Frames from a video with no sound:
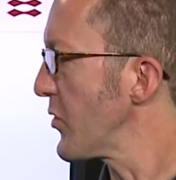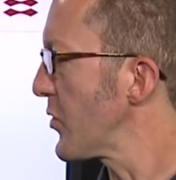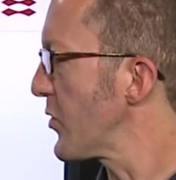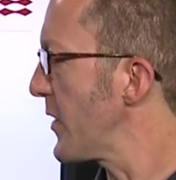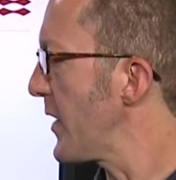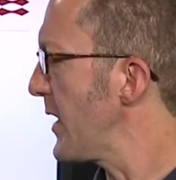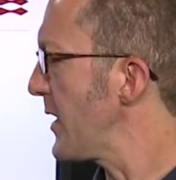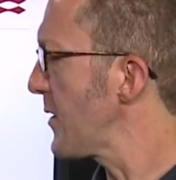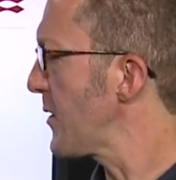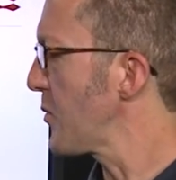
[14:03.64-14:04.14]
to
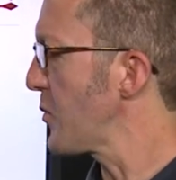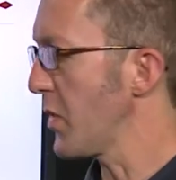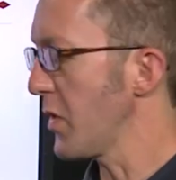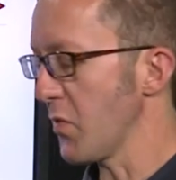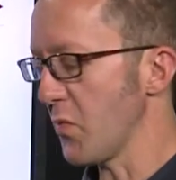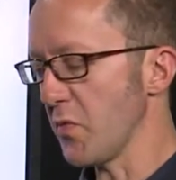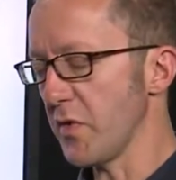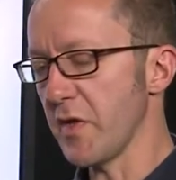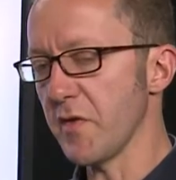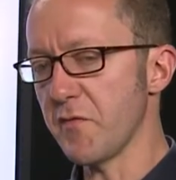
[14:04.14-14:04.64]
that, where
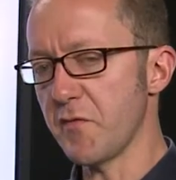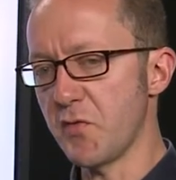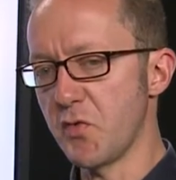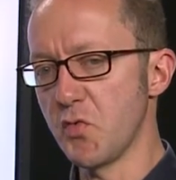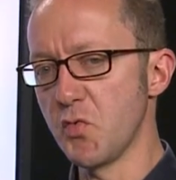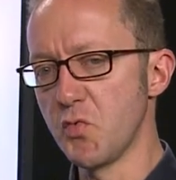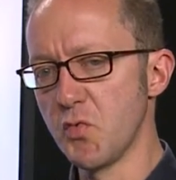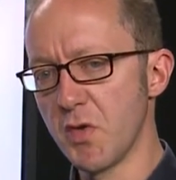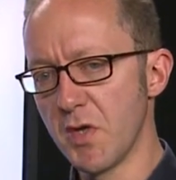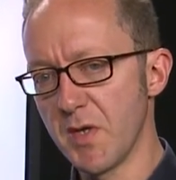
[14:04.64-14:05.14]
only a
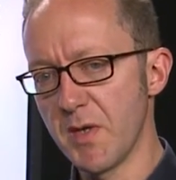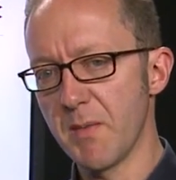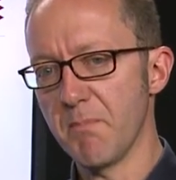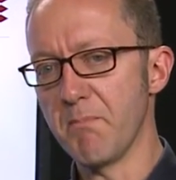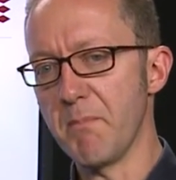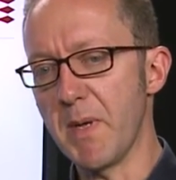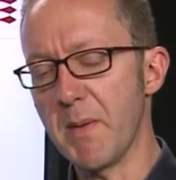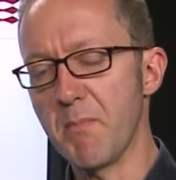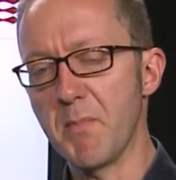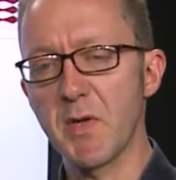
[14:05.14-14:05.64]
few
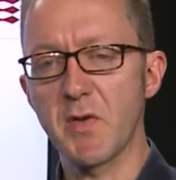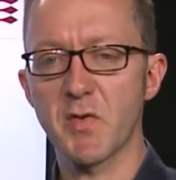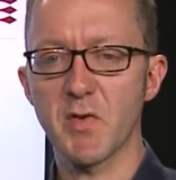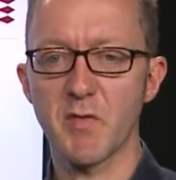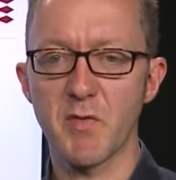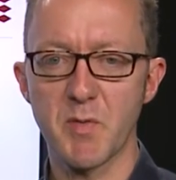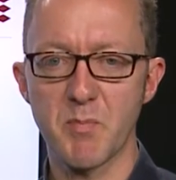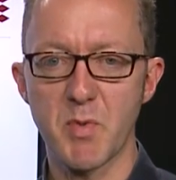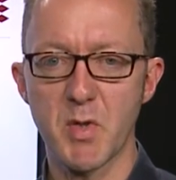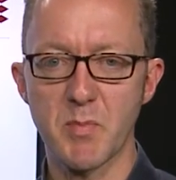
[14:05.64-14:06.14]
members
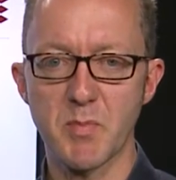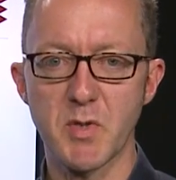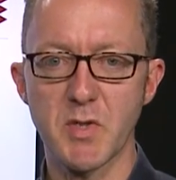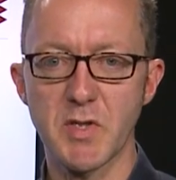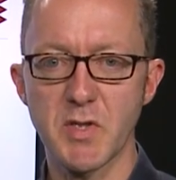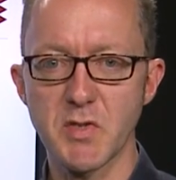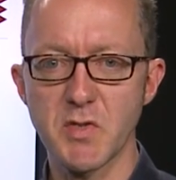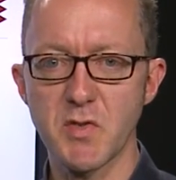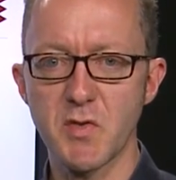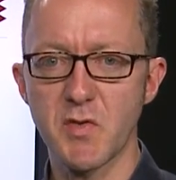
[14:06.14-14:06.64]
of a
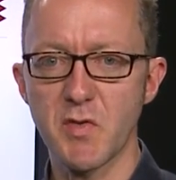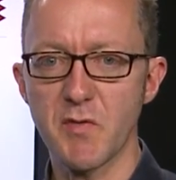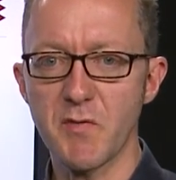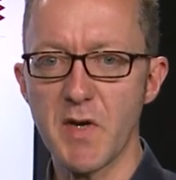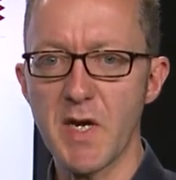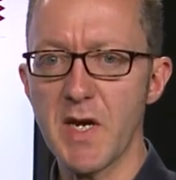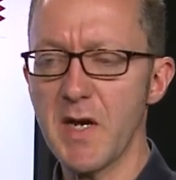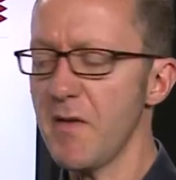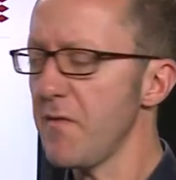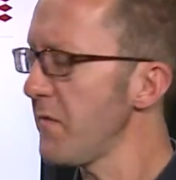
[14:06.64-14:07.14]
population
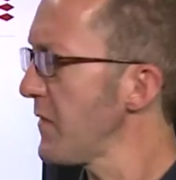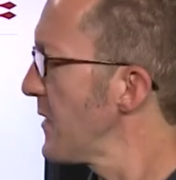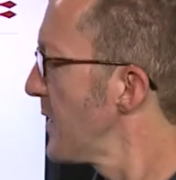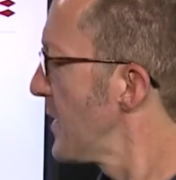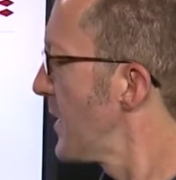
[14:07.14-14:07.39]
survive.